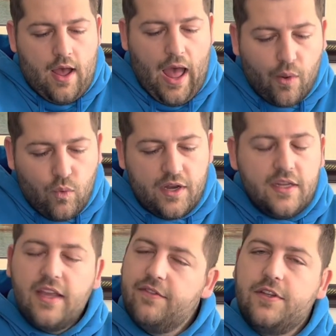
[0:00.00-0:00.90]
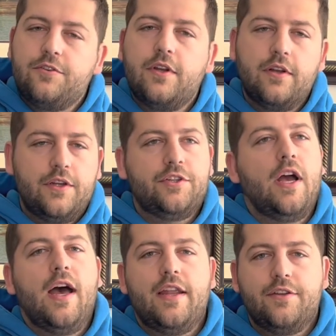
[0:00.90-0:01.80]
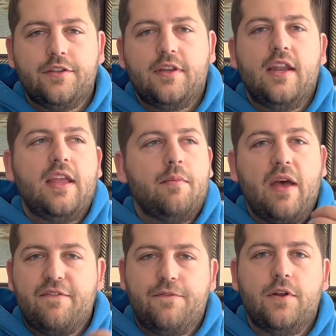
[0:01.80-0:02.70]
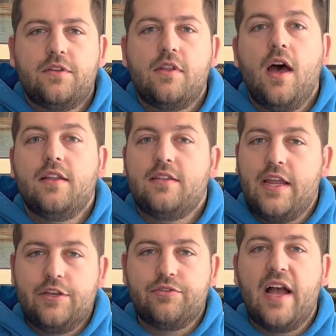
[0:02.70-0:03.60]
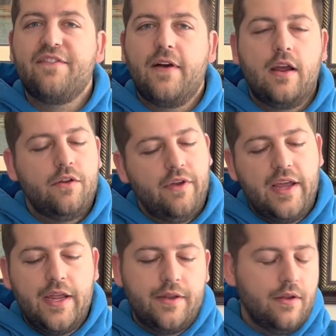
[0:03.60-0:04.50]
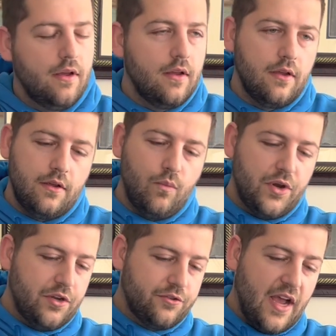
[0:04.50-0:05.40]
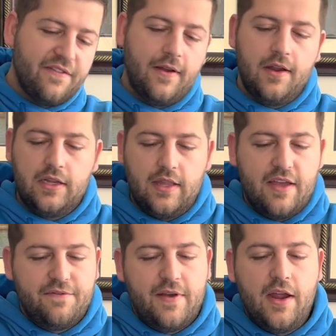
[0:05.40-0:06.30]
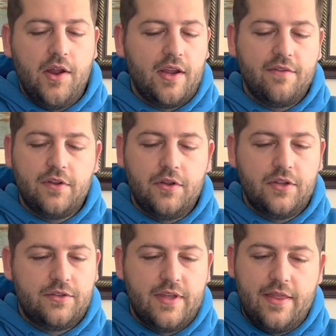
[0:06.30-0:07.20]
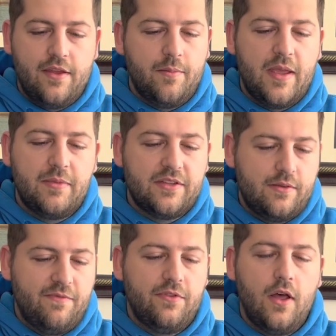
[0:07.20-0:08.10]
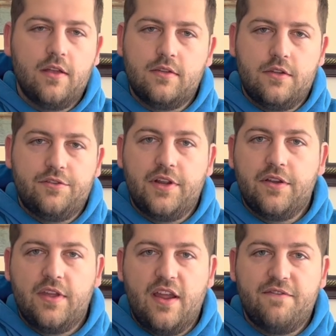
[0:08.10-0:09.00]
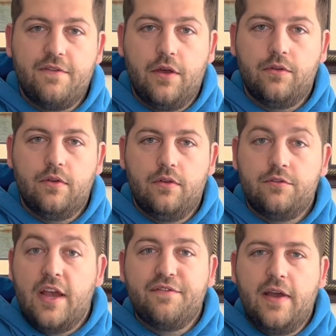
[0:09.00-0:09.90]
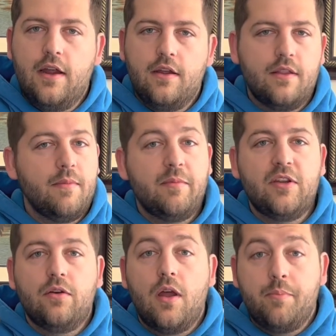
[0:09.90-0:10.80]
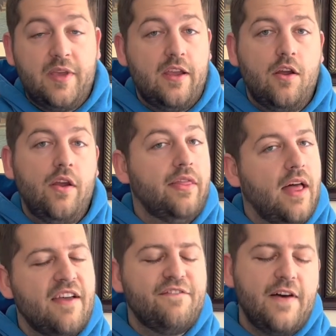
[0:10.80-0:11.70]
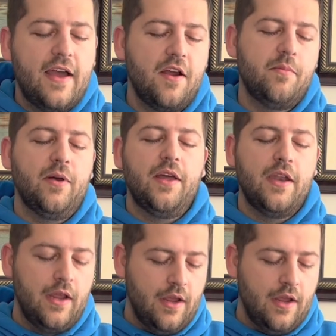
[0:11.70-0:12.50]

I wanted to give this trigger a shot and just kind of get my first thoughts in dry fire. Granted, when you're dry firing and live firing, I've noticed that there may be some flaws in the trigger that I felt dry firing that maybe don't appear in live fire, but